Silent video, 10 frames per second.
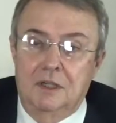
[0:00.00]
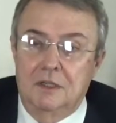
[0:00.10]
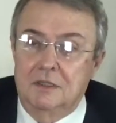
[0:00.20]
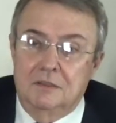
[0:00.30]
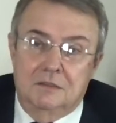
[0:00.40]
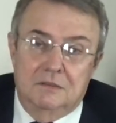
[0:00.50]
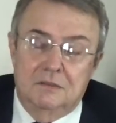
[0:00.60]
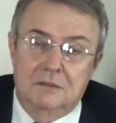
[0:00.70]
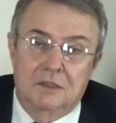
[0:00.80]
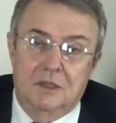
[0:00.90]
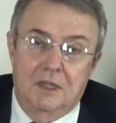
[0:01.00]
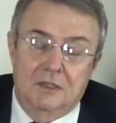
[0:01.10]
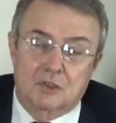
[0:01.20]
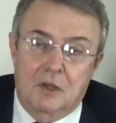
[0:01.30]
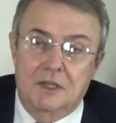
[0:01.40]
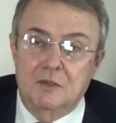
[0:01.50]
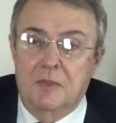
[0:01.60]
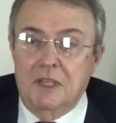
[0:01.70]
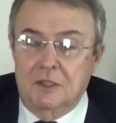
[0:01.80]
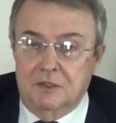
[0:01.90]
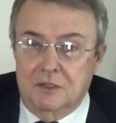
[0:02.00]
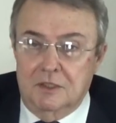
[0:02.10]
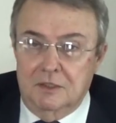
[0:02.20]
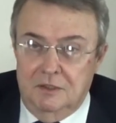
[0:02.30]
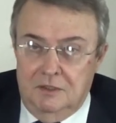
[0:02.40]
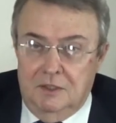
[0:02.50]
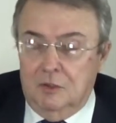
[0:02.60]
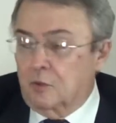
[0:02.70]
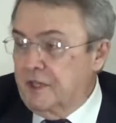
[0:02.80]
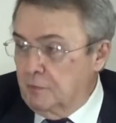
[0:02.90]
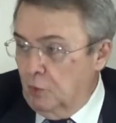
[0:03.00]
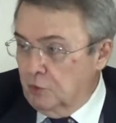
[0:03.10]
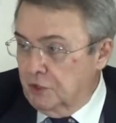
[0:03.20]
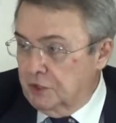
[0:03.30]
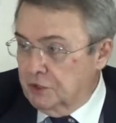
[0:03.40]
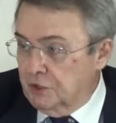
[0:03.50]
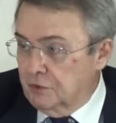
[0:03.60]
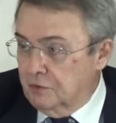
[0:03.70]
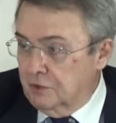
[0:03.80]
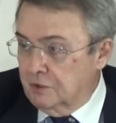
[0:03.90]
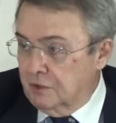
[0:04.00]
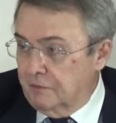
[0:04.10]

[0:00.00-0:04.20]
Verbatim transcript: I, uh, you know, I, I, tried to make it uh, readable to the student.